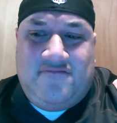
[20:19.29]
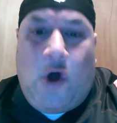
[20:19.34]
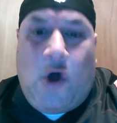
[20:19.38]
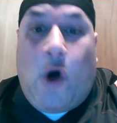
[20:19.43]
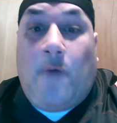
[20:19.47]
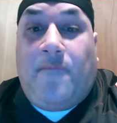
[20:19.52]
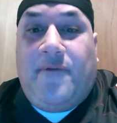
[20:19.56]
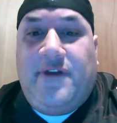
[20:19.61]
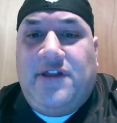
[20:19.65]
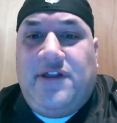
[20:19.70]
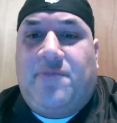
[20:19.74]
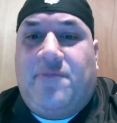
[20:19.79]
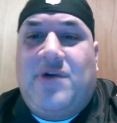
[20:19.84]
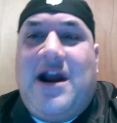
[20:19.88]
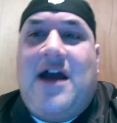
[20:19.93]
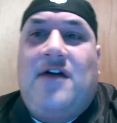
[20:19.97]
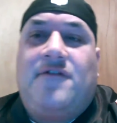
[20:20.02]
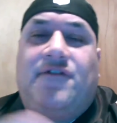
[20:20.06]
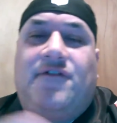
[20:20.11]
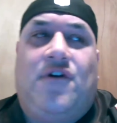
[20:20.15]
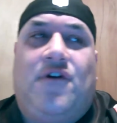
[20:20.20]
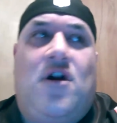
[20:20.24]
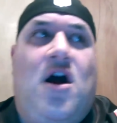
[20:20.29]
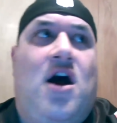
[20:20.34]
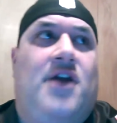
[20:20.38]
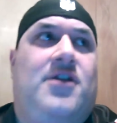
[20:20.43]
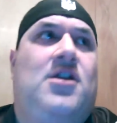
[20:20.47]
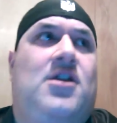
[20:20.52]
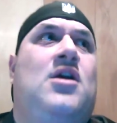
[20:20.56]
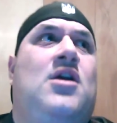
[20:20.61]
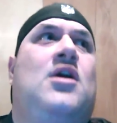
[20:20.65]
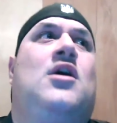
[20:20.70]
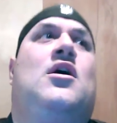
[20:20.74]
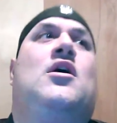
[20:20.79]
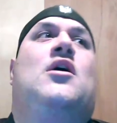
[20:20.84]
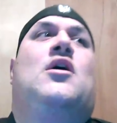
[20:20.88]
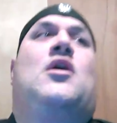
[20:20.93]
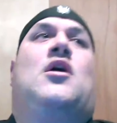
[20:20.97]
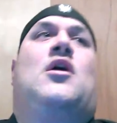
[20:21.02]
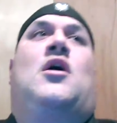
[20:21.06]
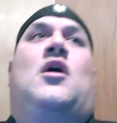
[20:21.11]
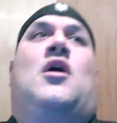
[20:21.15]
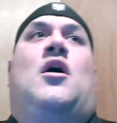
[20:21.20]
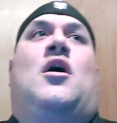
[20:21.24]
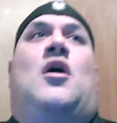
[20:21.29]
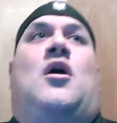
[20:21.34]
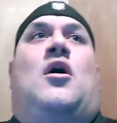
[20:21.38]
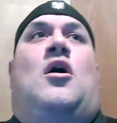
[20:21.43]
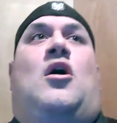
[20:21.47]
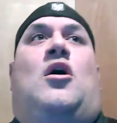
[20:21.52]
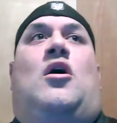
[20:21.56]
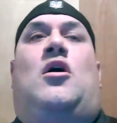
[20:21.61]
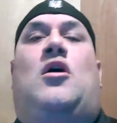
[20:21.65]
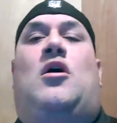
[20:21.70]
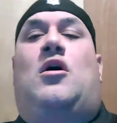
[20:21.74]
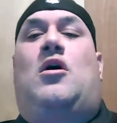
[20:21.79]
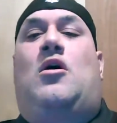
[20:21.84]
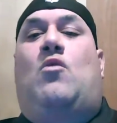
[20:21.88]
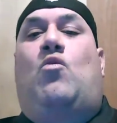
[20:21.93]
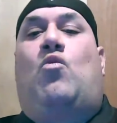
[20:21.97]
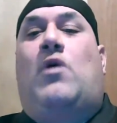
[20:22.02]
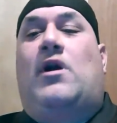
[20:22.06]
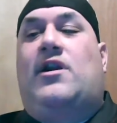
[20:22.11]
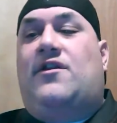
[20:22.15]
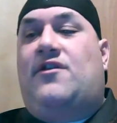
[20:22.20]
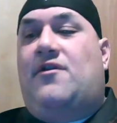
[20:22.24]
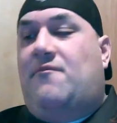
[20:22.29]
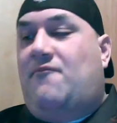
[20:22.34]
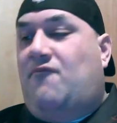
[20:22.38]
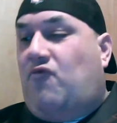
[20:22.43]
Hopefully the Browns are on one of the